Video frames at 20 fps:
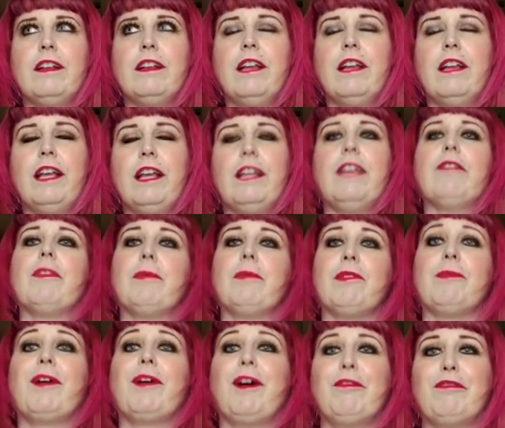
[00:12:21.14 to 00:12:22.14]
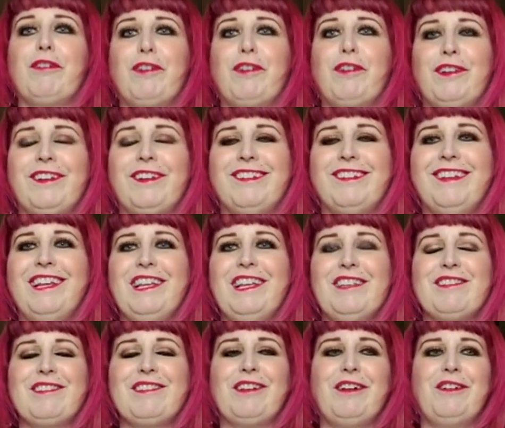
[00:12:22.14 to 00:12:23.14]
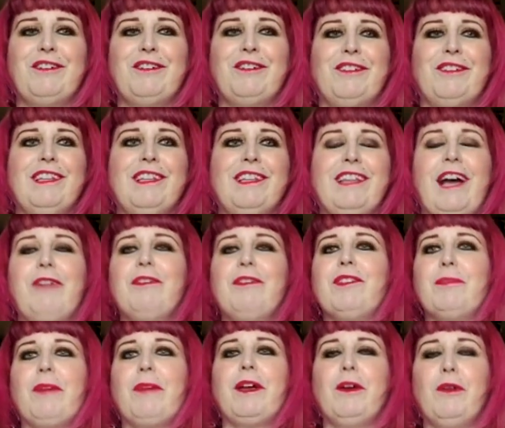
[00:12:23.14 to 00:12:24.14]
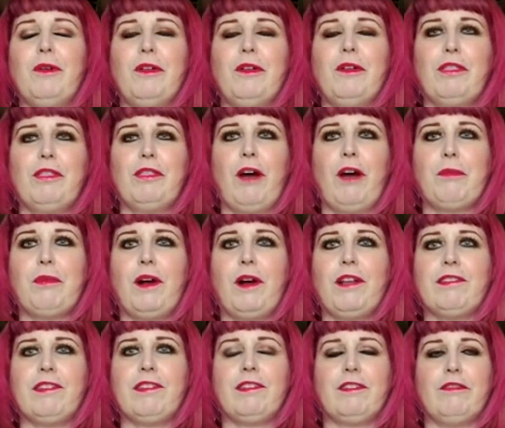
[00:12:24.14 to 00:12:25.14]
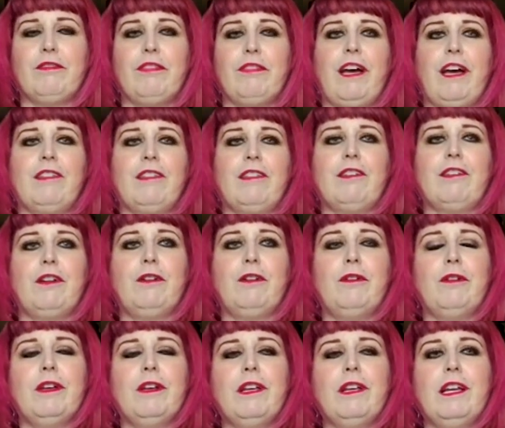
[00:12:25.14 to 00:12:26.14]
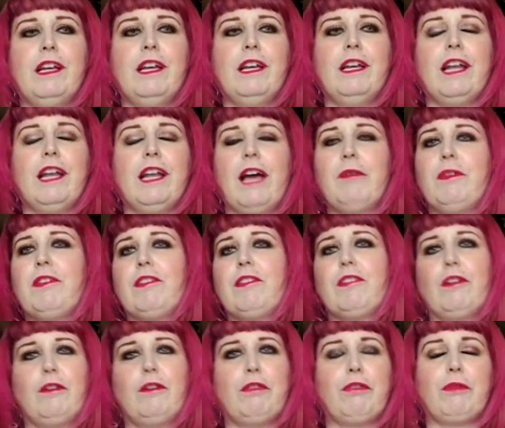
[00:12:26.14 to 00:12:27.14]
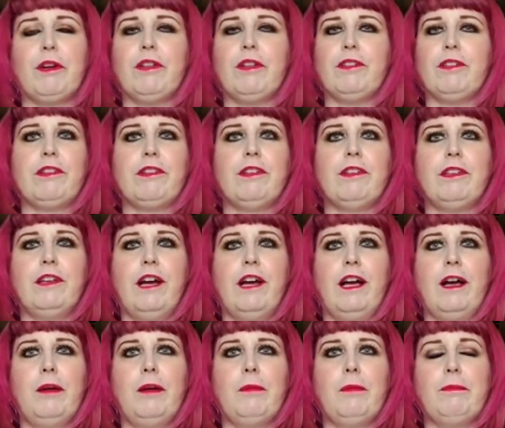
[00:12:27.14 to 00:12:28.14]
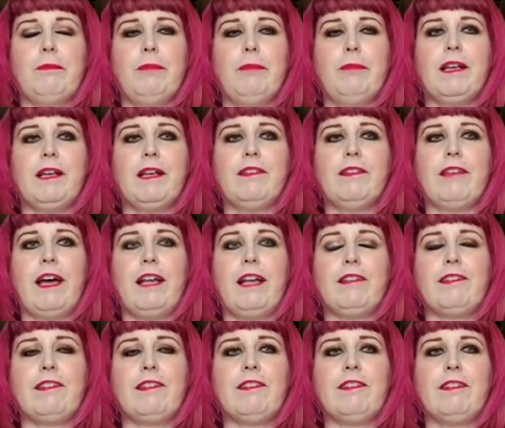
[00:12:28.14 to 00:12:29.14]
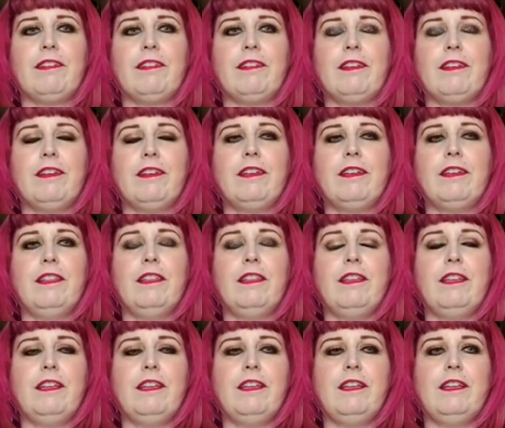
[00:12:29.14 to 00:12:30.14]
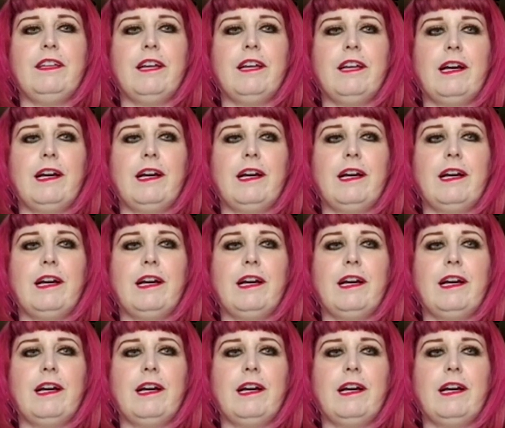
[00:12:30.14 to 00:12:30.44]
and give them some comfort. So that was my whole thought process of that. So, and I was so thrilled, because that's the,